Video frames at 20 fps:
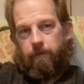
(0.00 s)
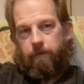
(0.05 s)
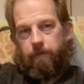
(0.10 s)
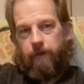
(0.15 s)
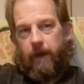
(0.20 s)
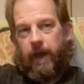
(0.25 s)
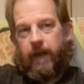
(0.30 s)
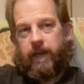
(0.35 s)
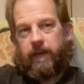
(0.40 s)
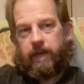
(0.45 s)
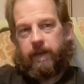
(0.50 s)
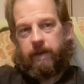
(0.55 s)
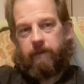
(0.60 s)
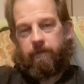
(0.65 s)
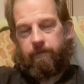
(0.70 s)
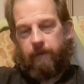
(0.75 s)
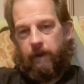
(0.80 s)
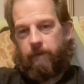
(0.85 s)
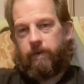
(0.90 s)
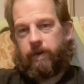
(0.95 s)
fake
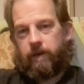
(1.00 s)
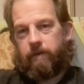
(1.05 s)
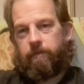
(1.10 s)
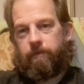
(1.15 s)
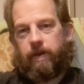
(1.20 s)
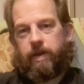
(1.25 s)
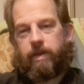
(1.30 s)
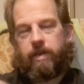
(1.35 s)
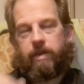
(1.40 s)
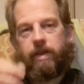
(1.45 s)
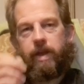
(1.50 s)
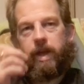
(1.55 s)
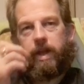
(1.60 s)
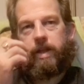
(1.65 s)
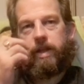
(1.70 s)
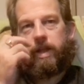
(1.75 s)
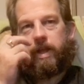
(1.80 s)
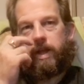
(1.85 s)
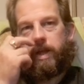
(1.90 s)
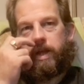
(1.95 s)
very
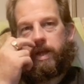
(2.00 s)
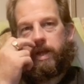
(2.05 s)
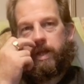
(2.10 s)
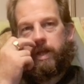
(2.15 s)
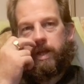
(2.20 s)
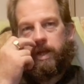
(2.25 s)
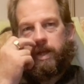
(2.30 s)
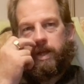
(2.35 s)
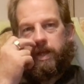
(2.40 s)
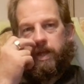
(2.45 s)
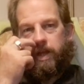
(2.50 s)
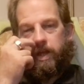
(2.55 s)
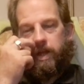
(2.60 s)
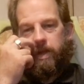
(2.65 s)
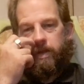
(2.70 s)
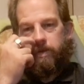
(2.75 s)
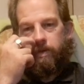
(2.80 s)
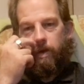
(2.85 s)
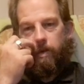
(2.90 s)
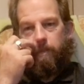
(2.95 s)
convincing
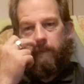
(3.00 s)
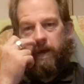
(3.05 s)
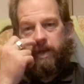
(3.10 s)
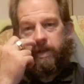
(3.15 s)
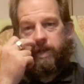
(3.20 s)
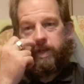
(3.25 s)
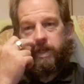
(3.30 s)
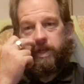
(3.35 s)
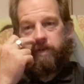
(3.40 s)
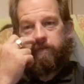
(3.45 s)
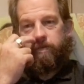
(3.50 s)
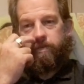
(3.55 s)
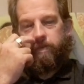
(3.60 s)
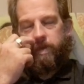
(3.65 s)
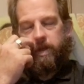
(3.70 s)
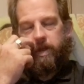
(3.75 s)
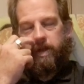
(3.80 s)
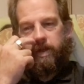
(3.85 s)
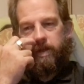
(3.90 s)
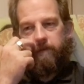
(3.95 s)
sort of messages from
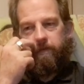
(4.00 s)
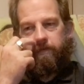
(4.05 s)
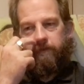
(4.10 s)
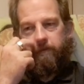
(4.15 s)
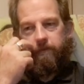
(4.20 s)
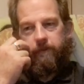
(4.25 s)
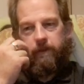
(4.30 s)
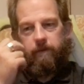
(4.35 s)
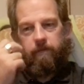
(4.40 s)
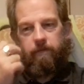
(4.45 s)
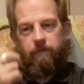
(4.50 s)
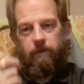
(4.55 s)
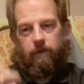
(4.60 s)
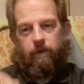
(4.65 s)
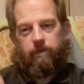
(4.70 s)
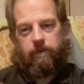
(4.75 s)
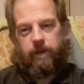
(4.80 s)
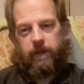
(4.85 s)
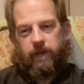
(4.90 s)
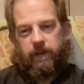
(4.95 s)
the
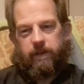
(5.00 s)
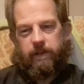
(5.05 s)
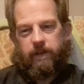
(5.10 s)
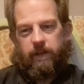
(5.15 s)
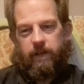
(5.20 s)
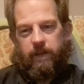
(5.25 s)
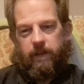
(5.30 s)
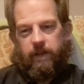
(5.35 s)
1540s,